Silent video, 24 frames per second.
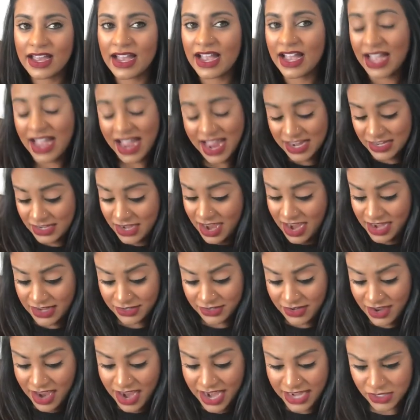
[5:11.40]

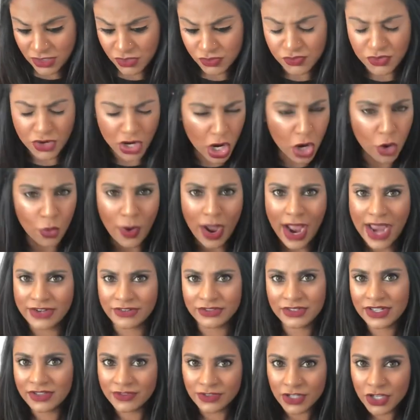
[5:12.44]
I don't know. I
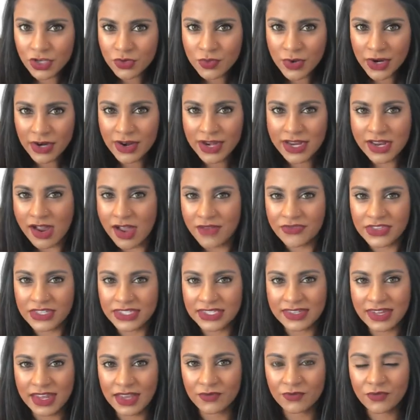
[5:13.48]
don't even know where I got this
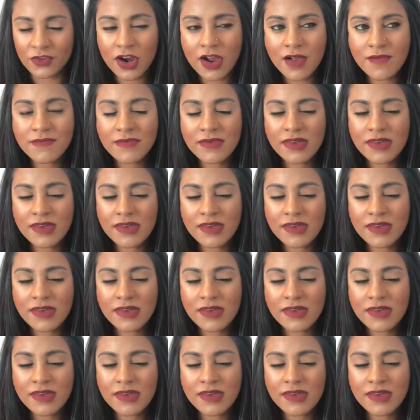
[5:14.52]
name from.